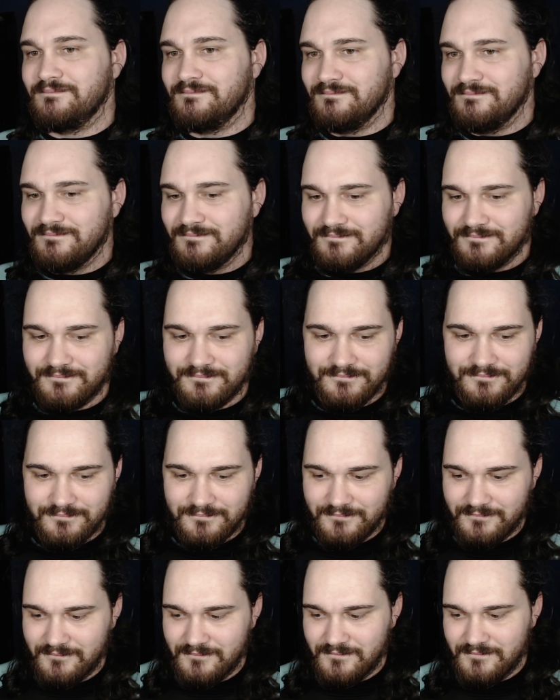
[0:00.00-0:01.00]

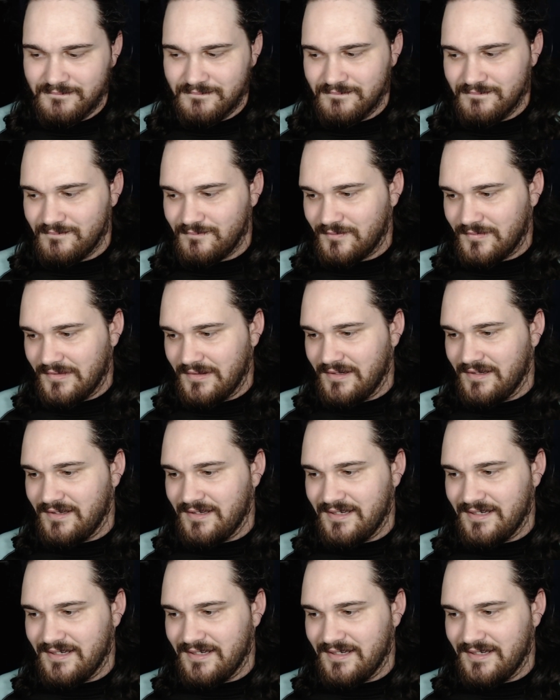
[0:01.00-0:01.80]
[no speech]